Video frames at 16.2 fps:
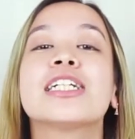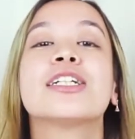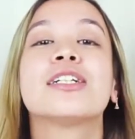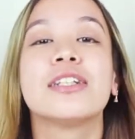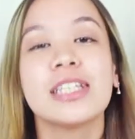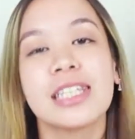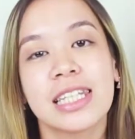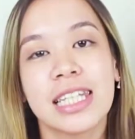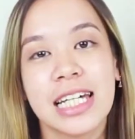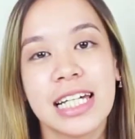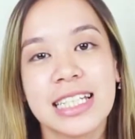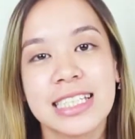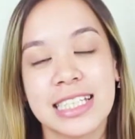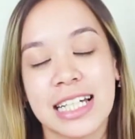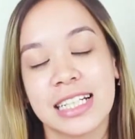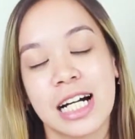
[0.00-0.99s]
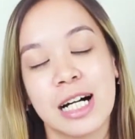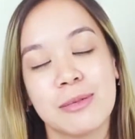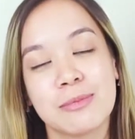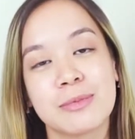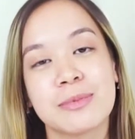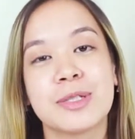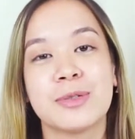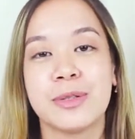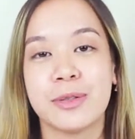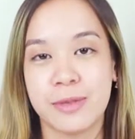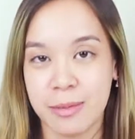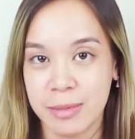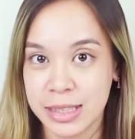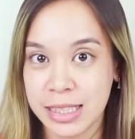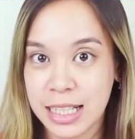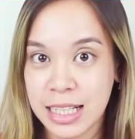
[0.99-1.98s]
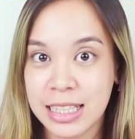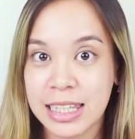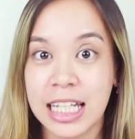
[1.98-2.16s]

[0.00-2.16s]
good things that comes with Ramadan,